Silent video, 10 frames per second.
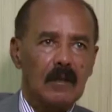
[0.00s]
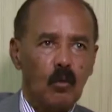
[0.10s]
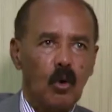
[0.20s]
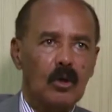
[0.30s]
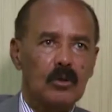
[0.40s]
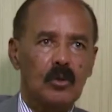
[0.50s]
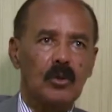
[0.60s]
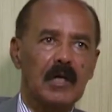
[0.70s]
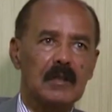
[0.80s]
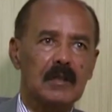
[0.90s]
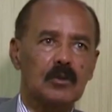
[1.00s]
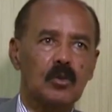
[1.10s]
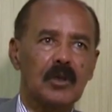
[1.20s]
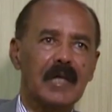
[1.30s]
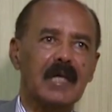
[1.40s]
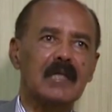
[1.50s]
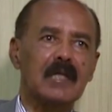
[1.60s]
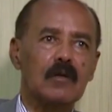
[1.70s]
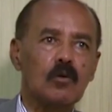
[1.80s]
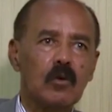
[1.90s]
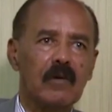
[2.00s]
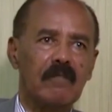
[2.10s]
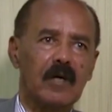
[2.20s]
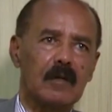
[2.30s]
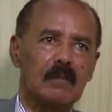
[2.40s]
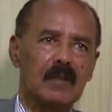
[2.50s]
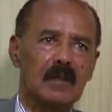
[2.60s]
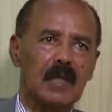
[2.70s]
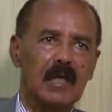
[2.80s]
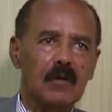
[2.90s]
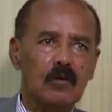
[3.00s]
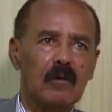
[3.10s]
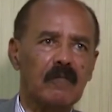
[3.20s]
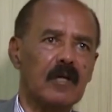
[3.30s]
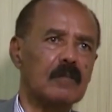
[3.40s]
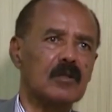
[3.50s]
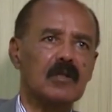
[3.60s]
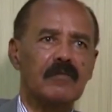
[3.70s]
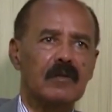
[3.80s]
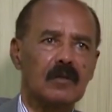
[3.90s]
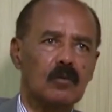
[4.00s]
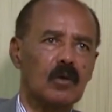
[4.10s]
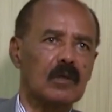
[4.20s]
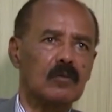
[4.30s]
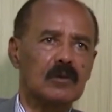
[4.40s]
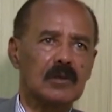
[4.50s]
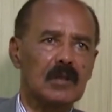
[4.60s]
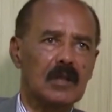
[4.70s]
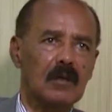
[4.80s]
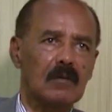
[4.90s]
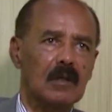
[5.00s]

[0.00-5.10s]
work together to create a new environment different to what we see now.